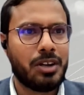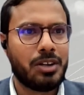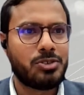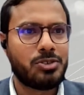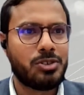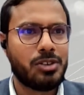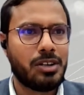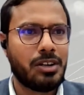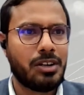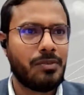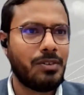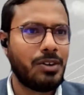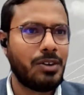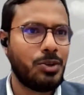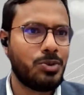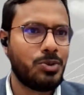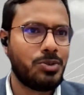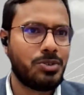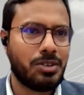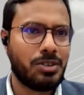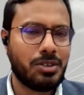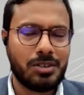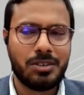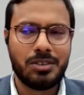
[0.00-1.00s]
industrial
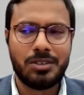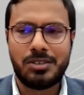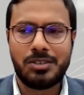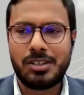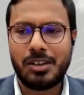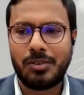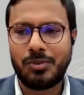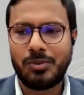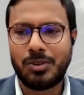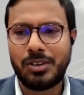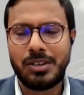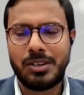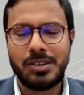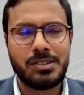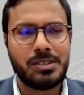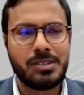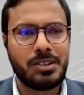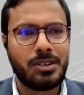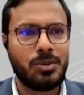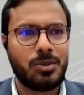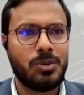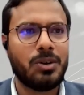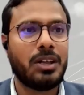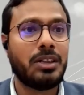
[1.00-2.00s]
revolution several years
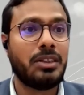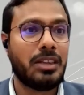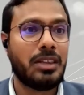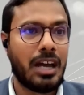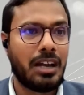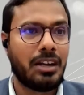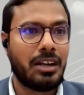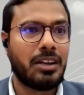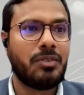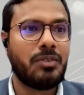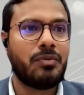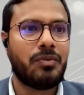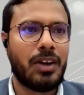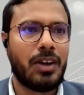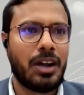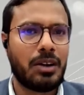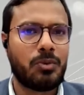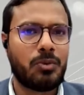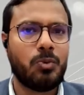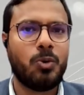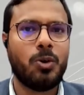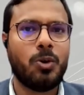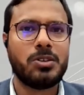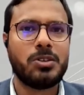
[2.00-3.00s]
ago. And that, in
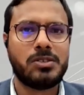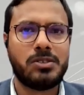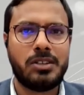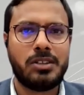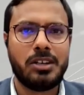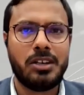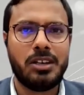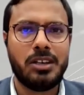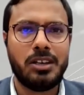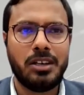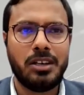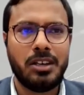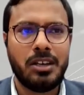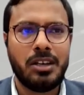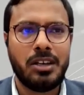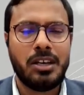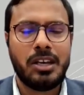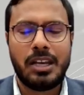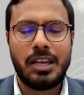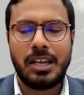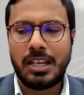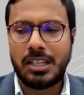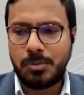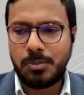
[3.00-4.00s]
fact, was the
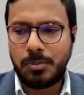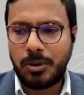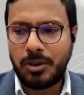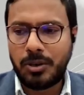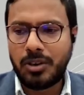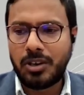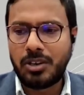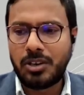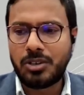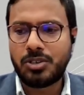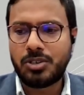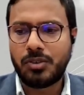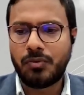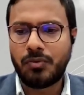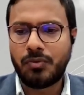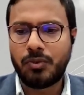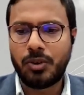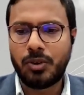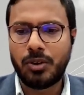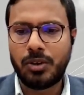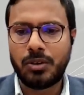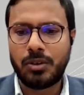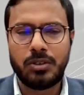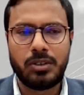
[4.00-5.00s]
inspiration
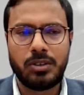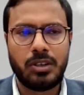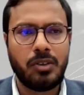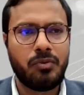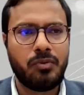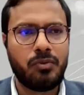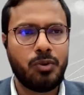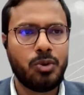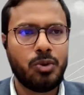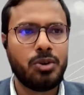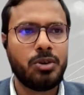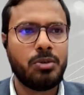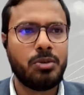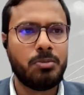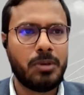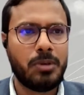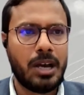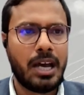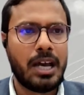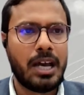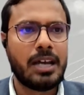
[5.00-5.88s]
for the forum